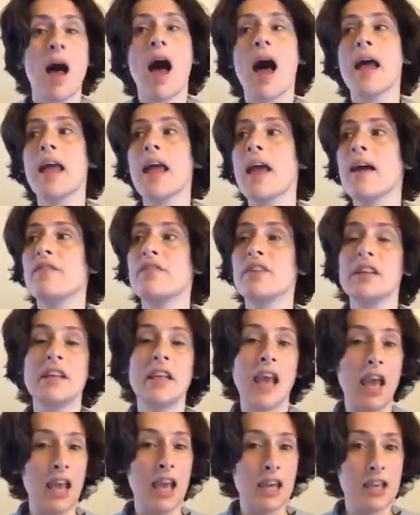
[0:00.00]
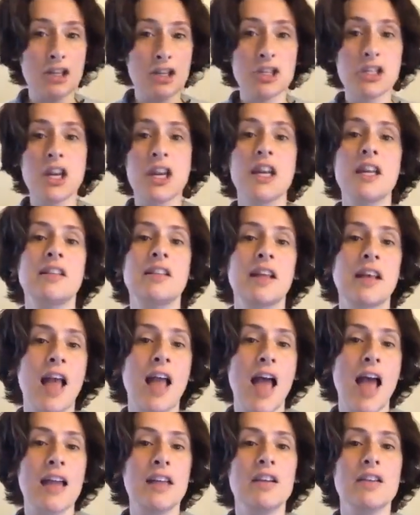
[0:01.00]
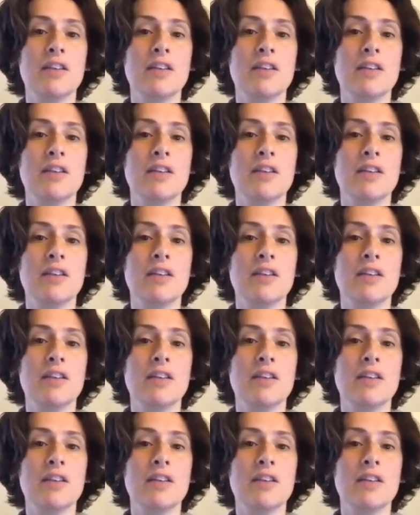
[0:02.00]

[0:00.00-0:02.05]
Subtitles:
I have engaged in the kind